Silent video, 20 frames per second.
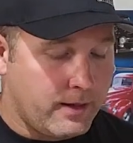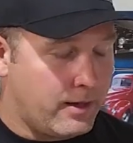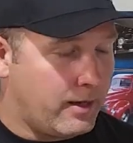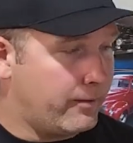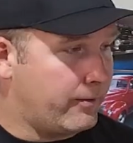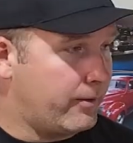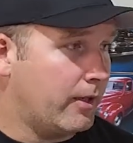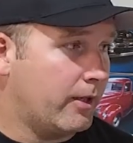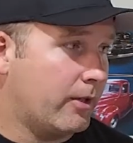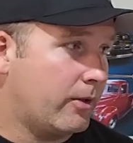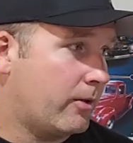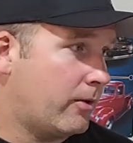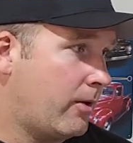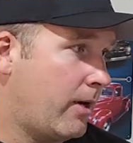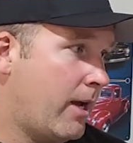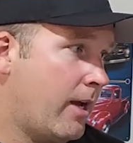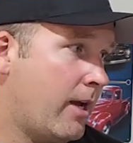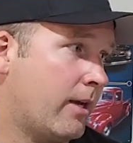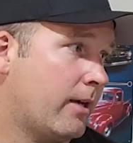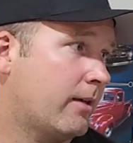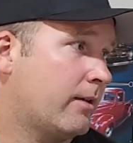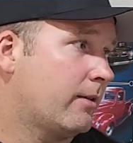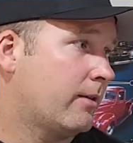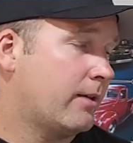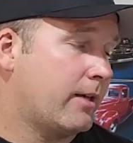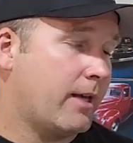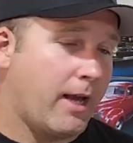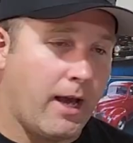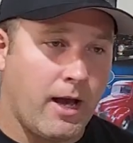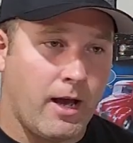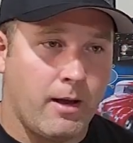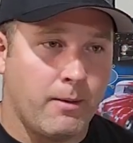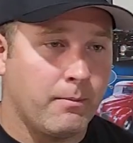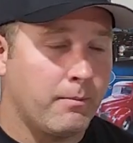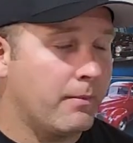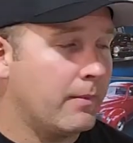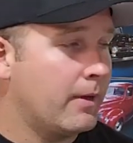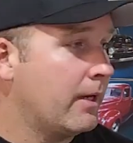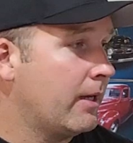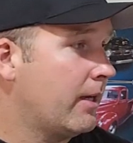I've got crank,
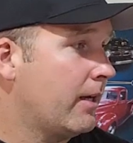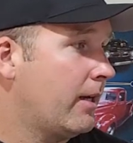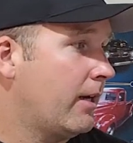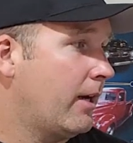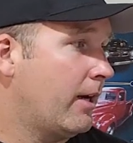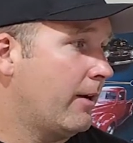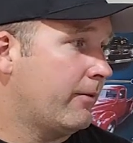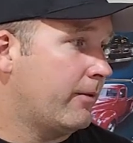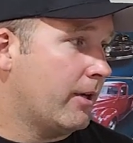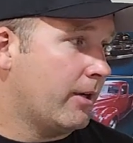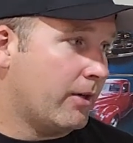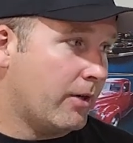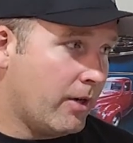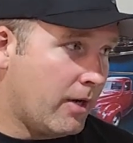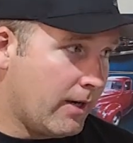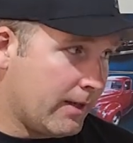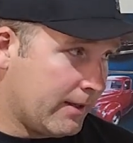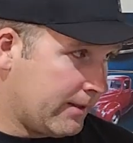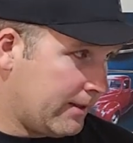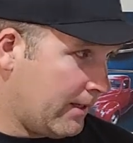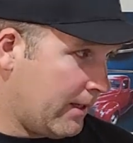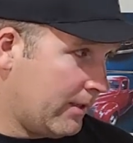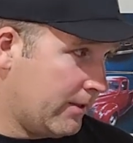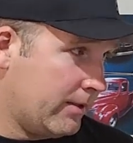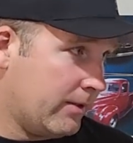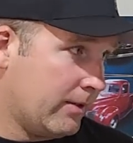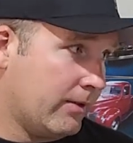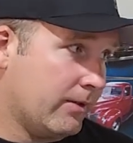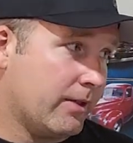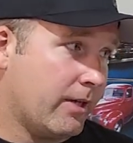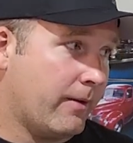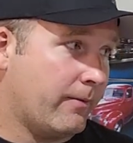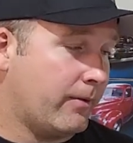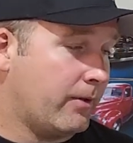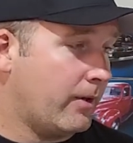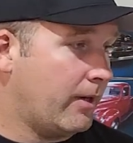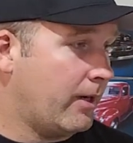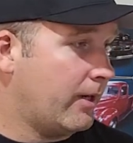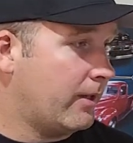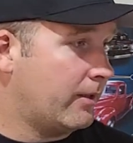cam, I've got NOx sensors, I've
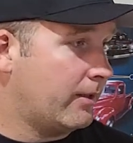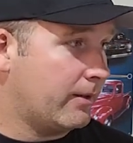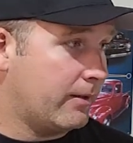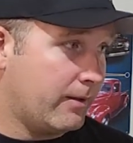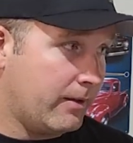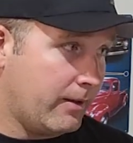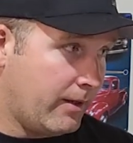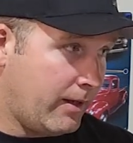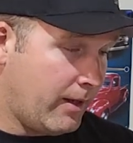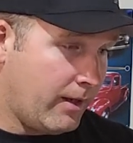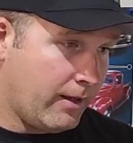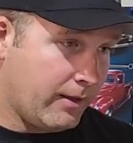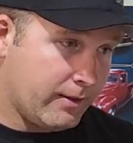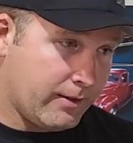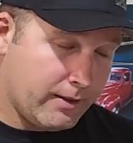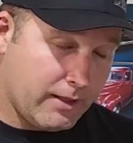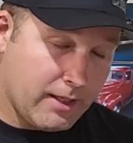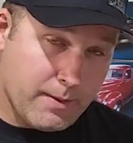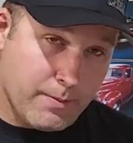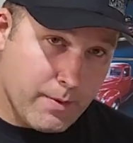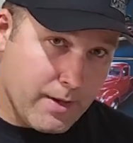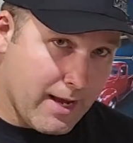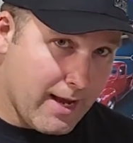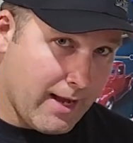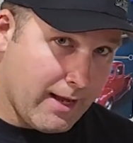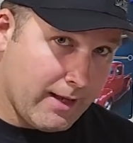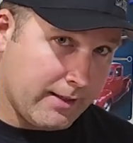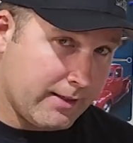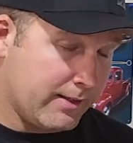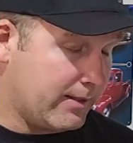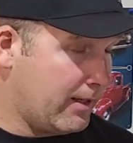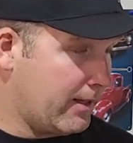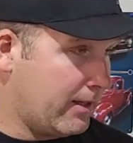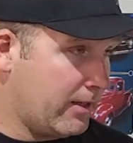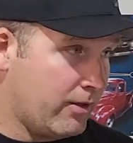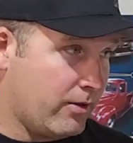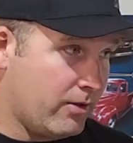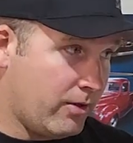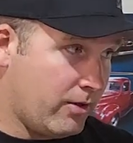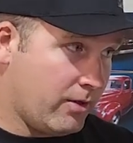got TPS,
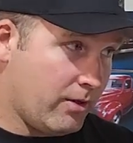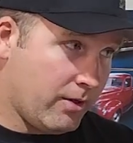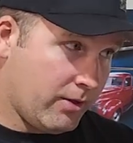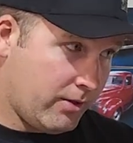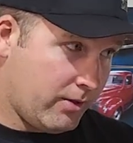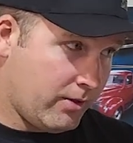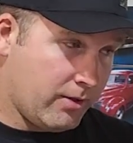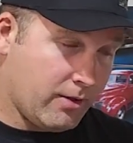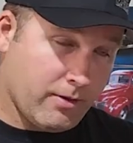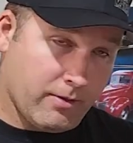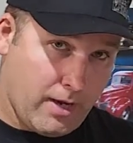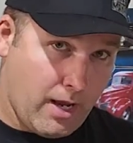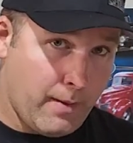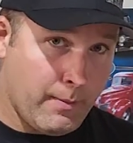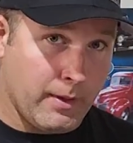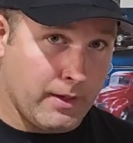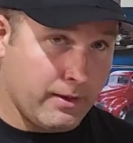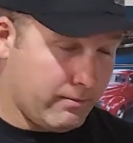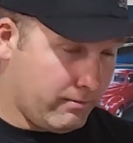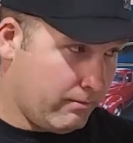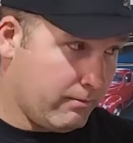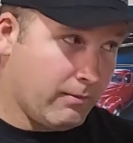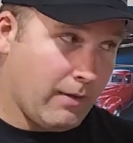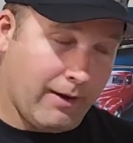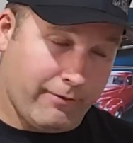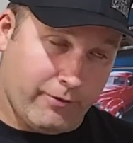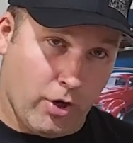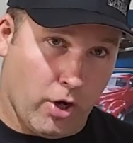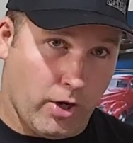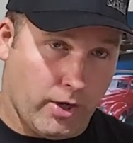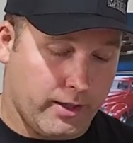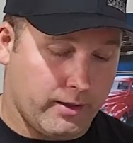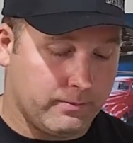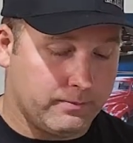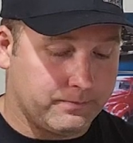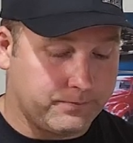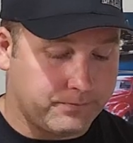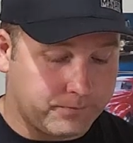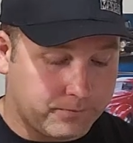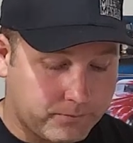like you name it, I've got it.
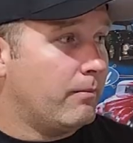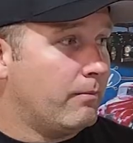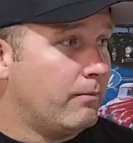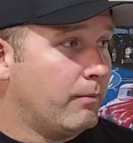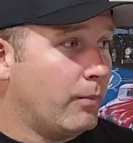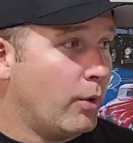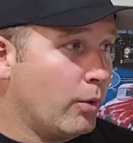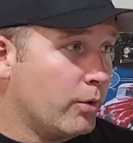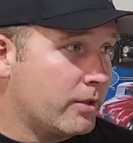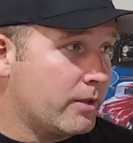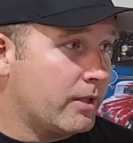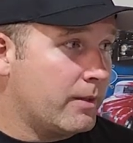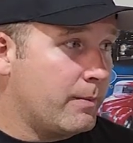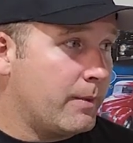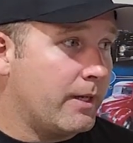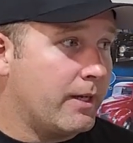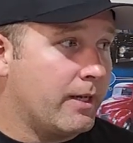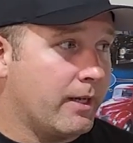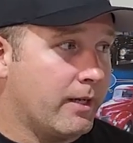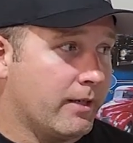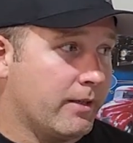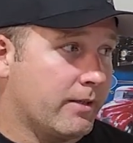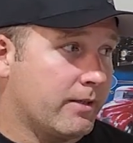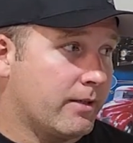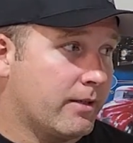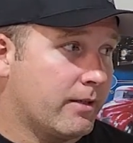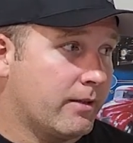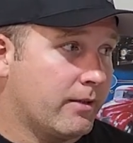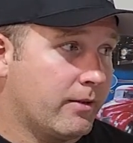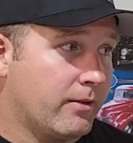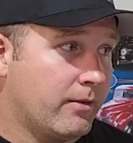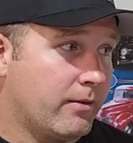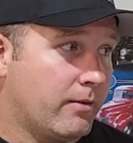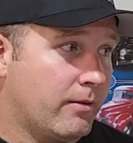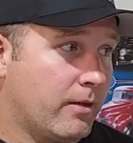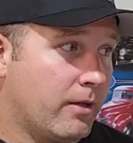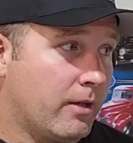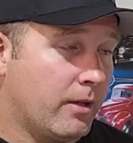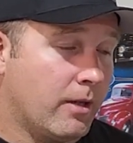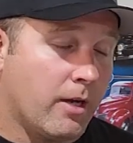Mostly because
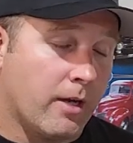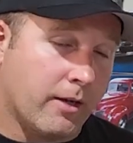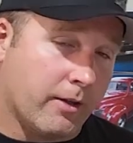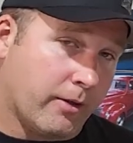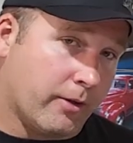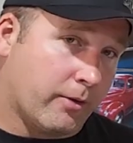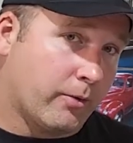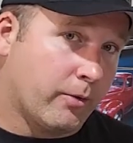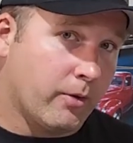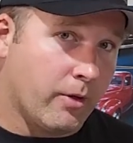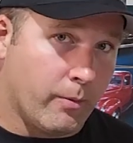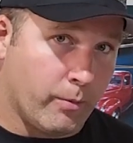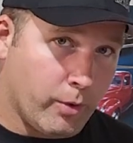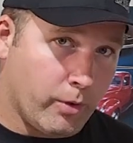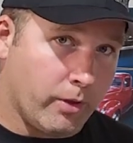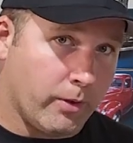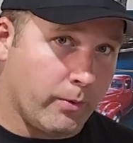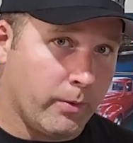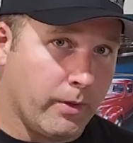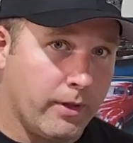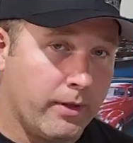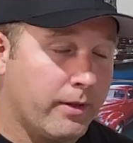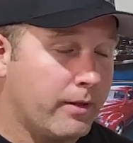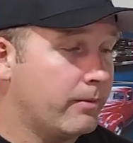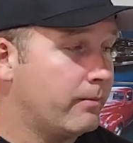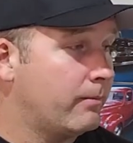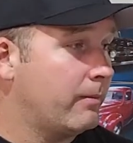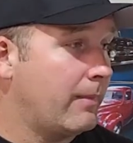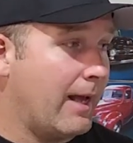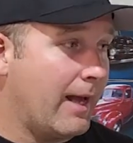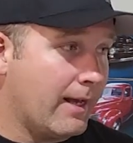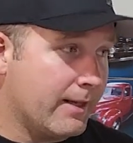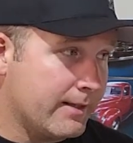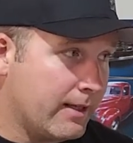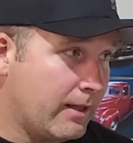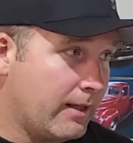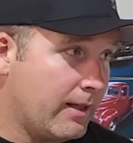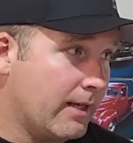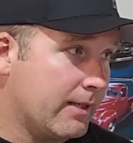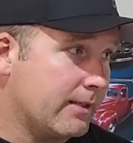a lot of the crew I'm rolling with has
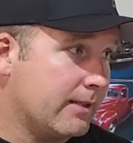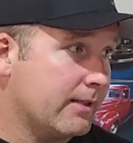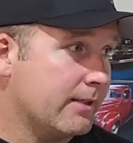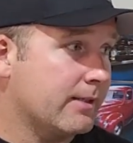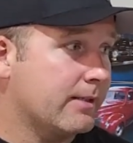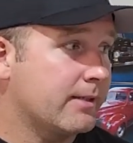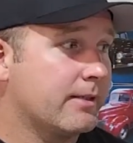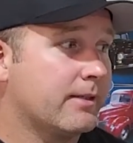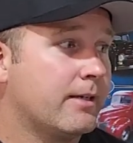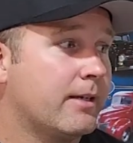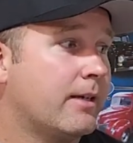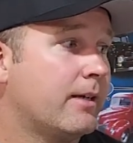LSs.